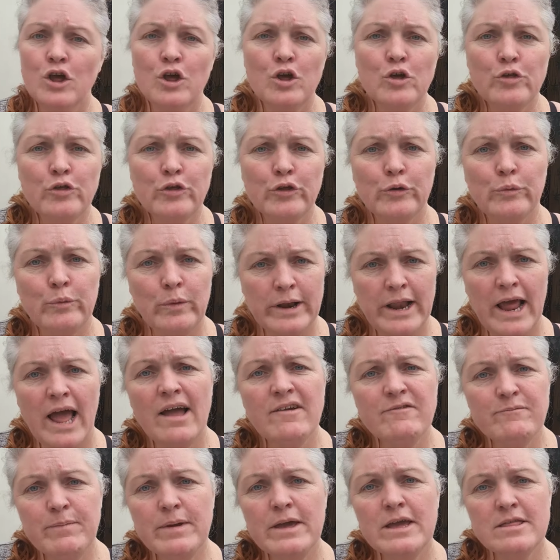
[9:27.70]
So when
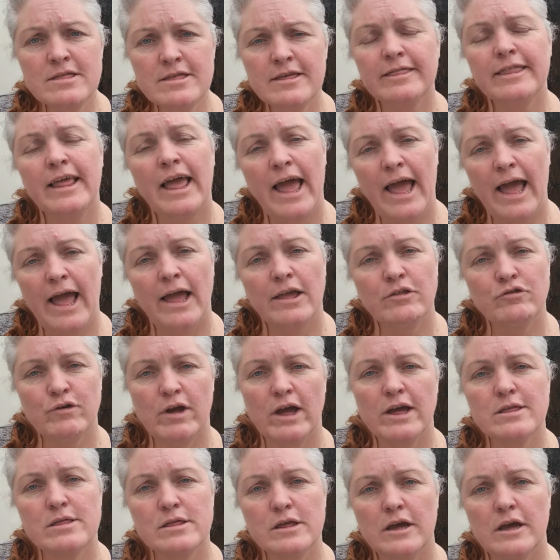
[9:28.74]
I've been to the
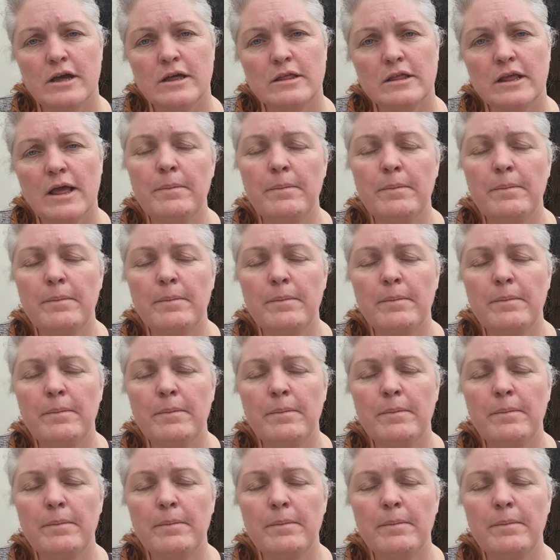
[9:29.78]
hairdressers